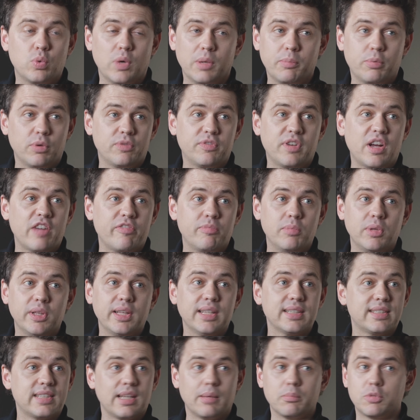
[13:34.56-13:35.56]
1.5
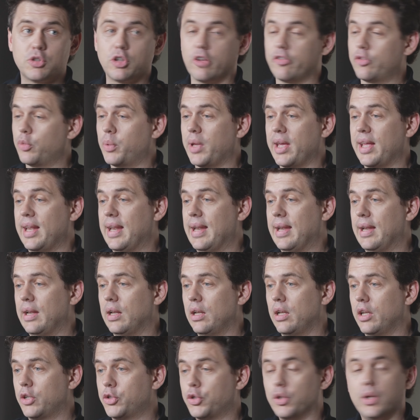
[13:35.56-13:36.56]
million. Some software
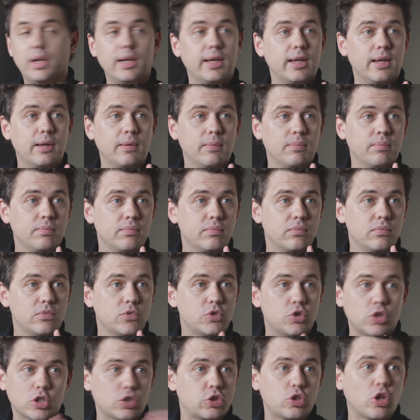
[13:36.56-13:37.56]
literally
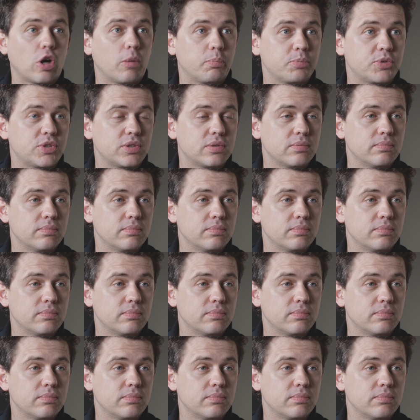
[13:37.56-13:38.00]
just stops.